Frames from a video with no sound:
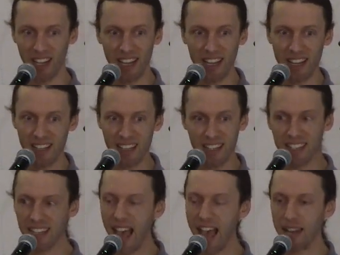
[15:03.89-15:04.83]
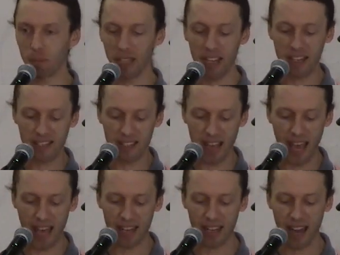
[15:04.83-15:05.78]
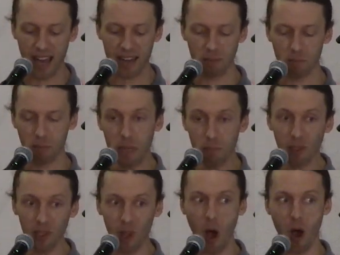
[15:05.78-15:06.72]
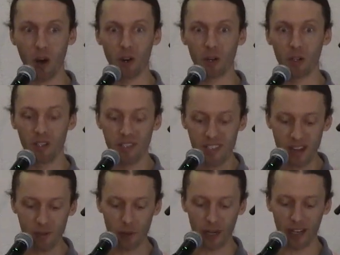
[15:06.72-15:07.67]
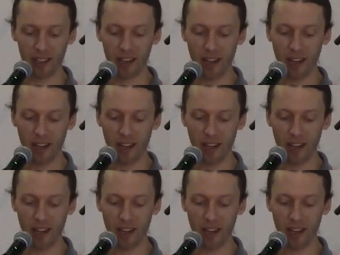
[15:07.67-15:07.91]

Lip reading: It is a sad place, and people are suffering.